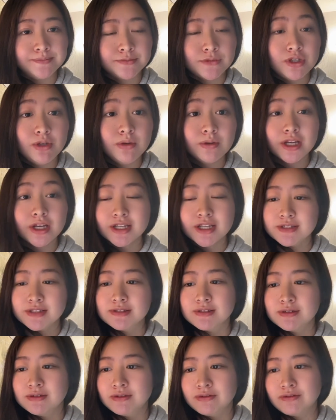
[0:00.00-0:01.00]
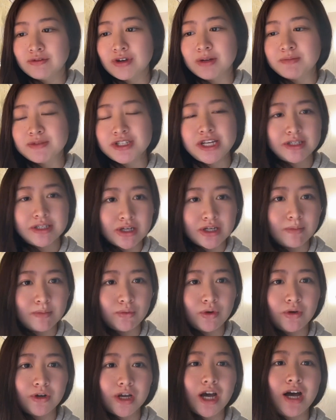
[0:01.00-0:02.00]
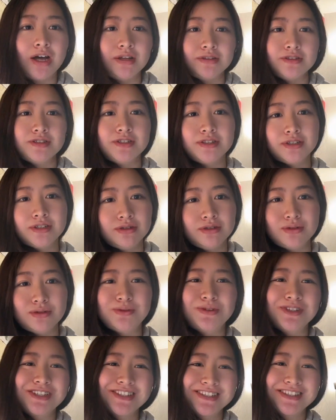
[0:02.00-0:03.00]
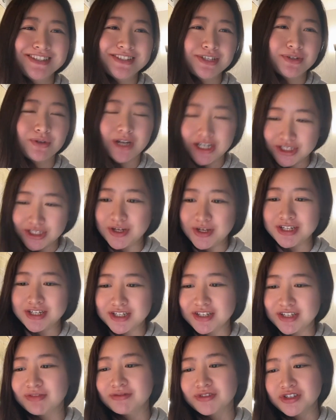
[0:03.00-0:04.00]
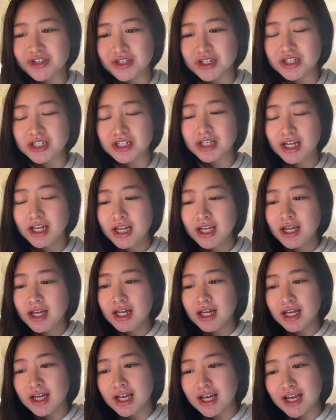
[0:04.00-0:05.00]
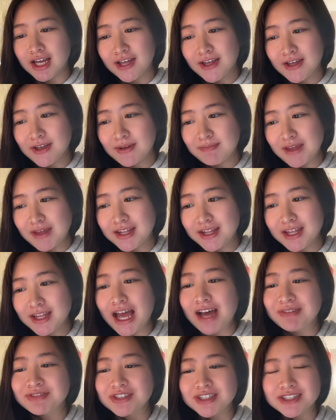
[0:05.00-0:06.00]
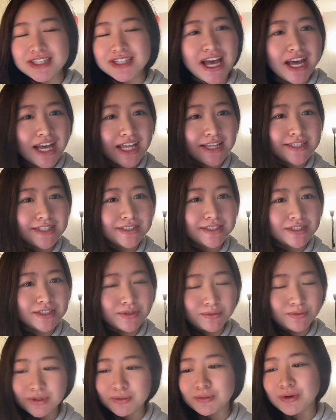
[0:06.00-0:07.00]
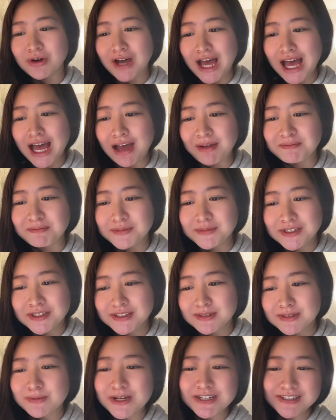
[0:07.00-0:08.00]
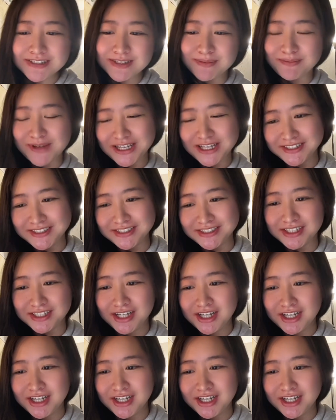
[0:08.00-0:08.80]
units from J term will count towards graduation for sure. And then after that, we will have spring semester,